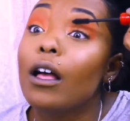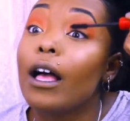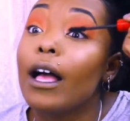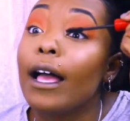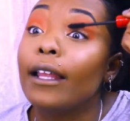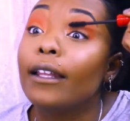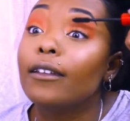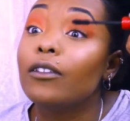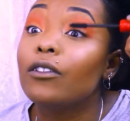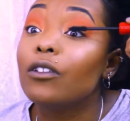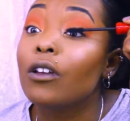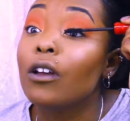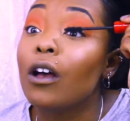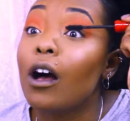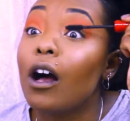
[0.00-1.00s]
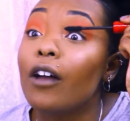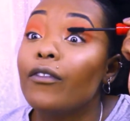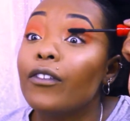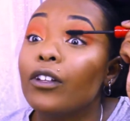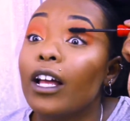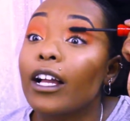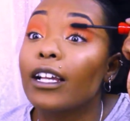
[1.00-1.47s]
And I
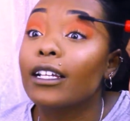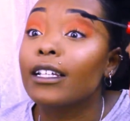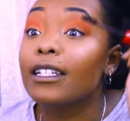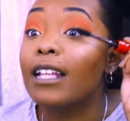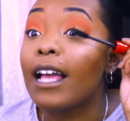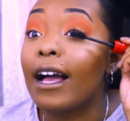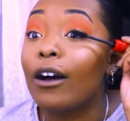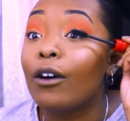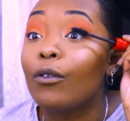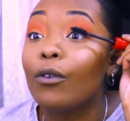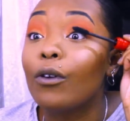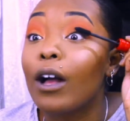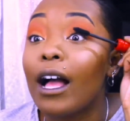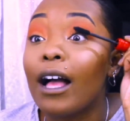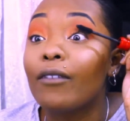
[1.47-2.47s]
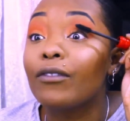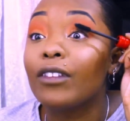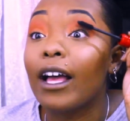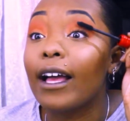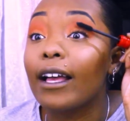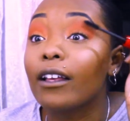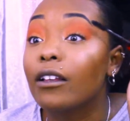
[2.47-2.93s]
feel like I can now have
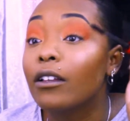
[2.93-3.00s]
that